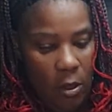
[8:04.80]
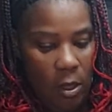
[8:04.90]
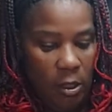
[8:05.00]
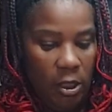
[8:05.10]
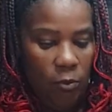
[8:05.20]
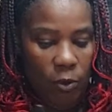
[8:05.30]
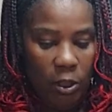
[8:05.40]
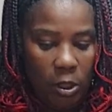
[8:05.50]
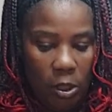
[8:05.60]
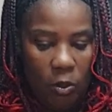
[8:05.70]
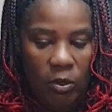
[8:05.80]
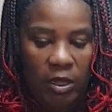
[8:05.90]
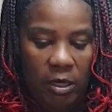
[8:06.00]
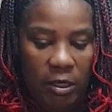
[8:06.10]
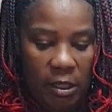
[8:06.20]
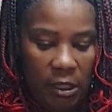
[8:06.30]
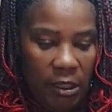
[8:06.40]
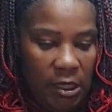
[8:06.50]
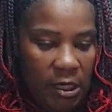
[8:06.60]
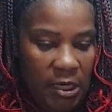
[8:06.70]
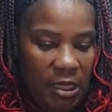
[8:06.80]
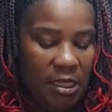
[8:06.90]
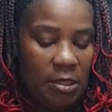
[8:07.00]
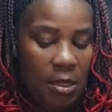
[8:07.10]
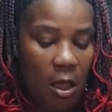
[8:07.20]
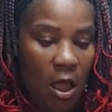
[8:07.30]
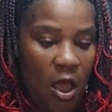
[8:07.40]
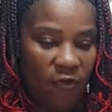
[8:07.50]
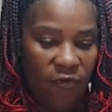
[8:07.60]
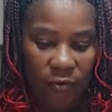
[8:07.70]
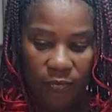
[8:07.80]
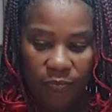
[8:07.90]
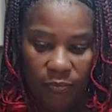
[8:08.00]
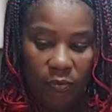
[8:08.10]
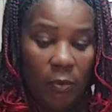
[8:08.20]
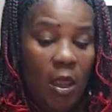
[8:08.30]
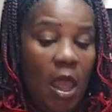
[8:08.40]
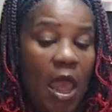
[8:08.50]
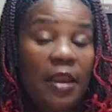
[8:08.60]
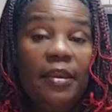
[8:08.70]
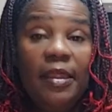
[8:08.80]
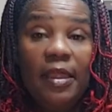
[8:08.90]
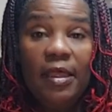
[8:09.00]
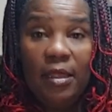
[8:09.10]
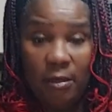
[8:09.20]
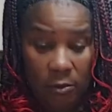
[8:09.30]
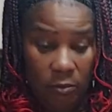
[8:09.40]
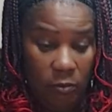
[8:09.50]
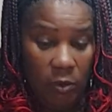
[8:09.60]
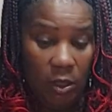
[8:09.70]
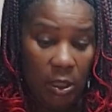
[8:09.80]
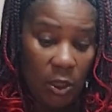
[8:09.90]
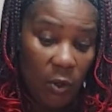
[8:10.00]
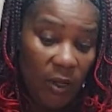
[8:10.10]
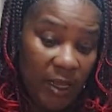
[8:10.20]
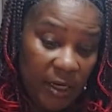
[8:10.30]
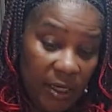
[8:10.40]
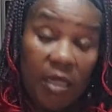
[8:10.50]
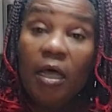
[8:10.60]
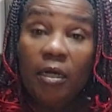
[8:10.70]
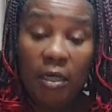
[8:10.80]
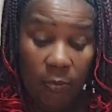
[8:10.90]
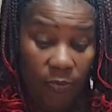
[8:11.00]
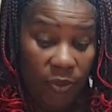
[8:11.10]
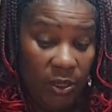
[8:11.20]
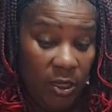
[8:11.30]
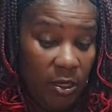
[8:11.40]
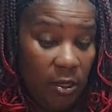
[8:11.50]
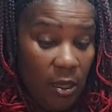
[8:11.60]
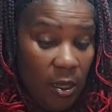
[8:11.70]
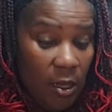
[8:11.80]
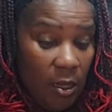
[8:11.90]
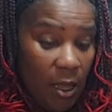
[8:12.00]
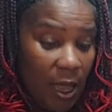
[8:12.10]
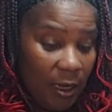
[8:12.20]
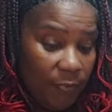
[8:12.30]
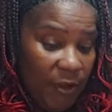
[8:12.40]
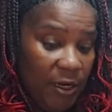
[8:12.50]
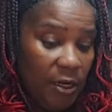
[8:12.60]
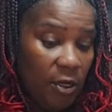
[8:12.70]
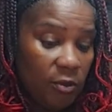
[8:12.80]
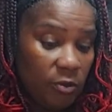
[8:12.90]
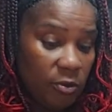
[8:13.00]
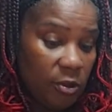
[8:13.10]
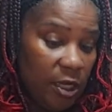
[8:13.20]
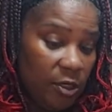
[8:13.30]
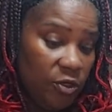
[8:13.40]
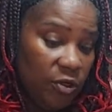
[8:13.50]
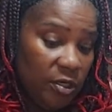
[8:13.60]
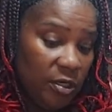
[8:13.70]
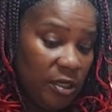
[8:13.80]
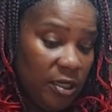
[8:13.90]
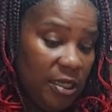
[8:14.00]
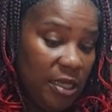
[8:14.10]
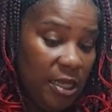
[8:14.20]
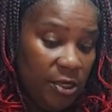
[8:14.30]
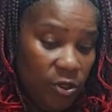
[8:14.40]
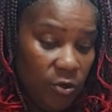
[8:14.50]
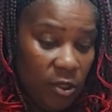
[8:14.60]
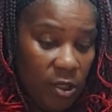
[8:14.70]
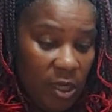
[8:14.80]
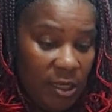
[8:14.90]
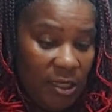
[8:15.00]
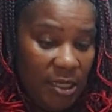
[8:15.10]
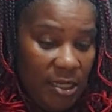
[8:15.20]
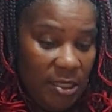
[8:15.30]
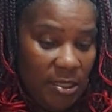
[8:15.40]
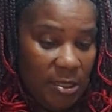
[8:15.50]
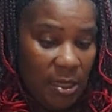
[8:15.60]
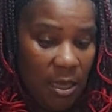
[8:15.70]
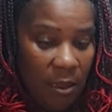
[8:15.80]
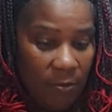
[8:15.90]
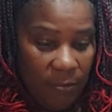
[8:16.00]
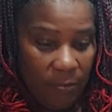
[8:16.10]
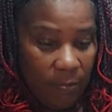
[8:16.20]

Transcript: And then we're gonna go ahead and clean these off. And then we're gonna go ahead and cut up the jalapenos. Now you can, again, you can cut these up